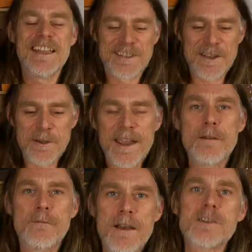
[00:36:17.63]
So in
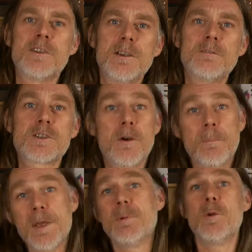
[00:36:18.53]
a factory, you've just got
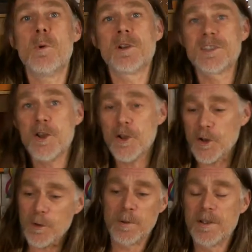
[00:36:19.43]
people who want to turn
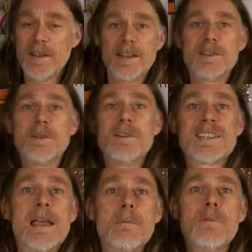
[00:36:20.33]
up, do the
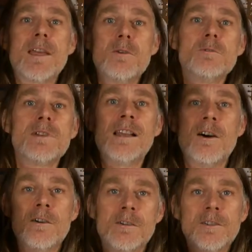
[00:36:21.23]
same thing all day
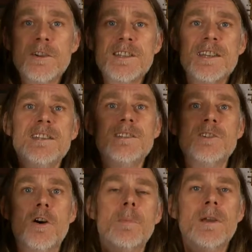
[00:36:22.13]
long, nice easy
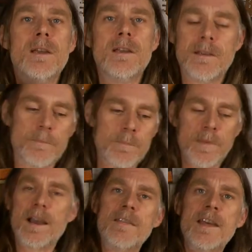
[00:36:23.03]
job,
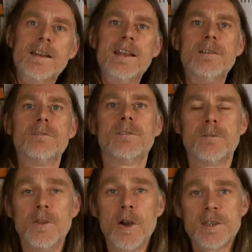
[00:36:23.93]
and then leave.
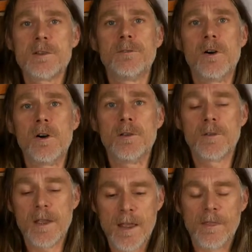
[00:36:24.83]
9 till 5,
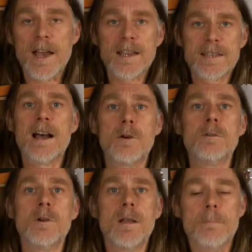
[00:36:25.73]
that is
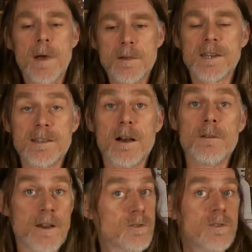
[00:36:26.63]
how most guitar
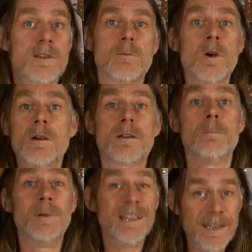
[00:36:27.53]
factories work,
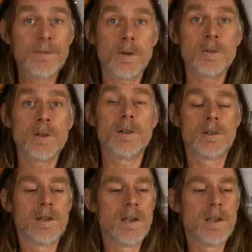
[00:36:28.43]
believe it or not.